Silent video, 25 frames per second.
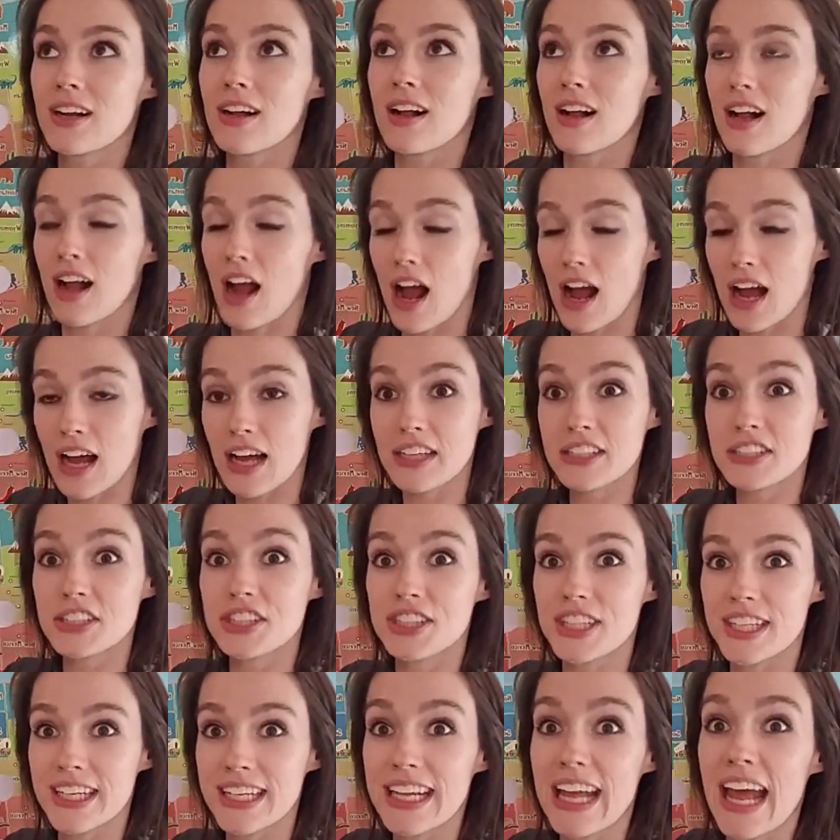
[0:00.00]

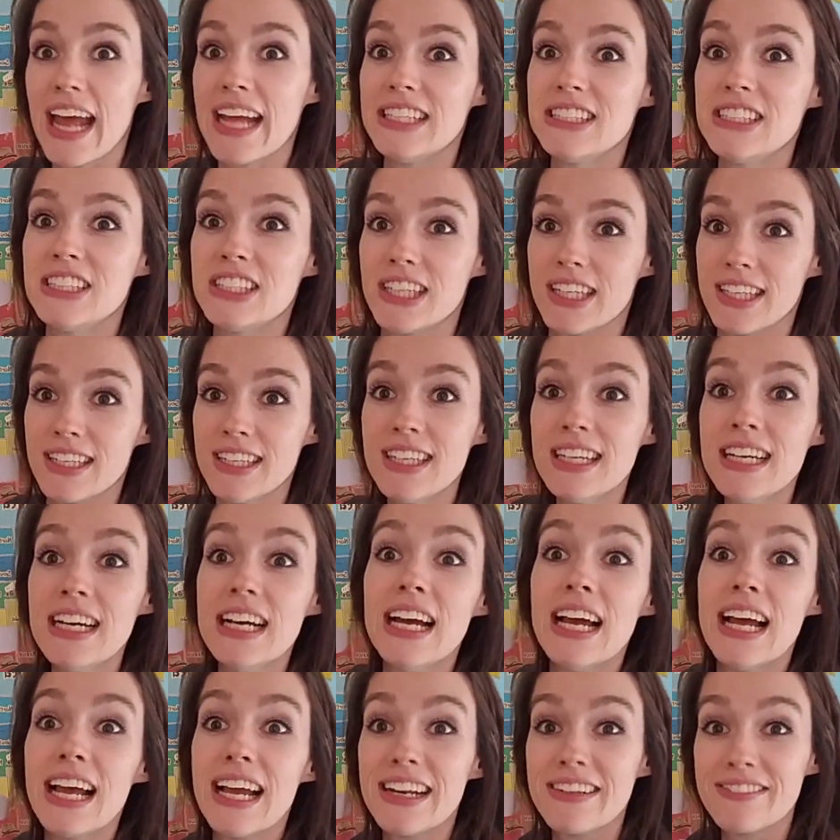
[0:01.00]
conjugation
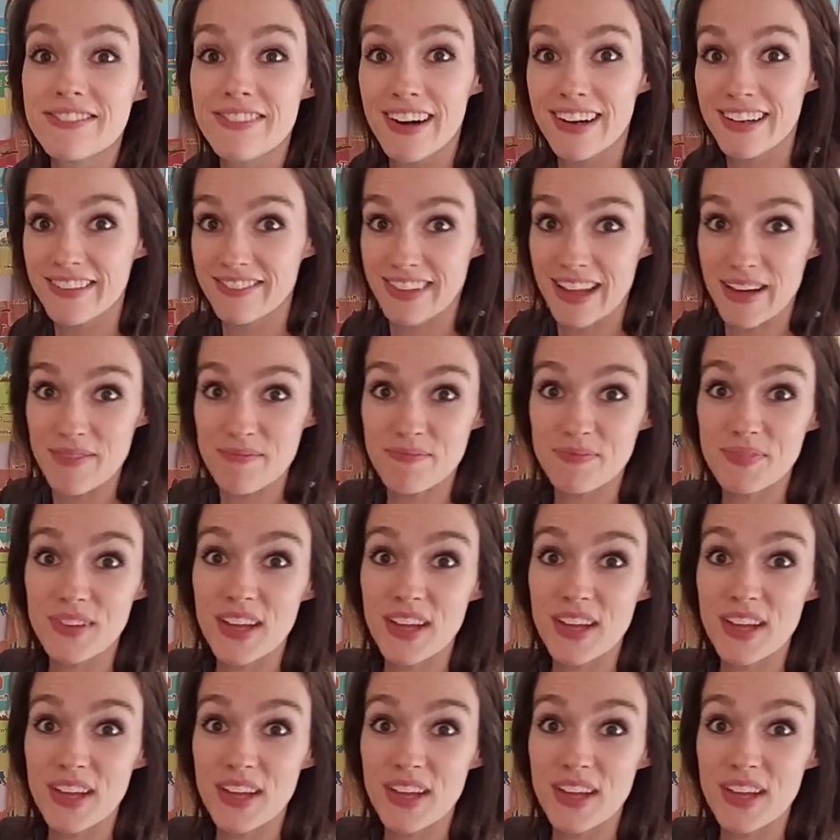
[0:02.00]
in front of them.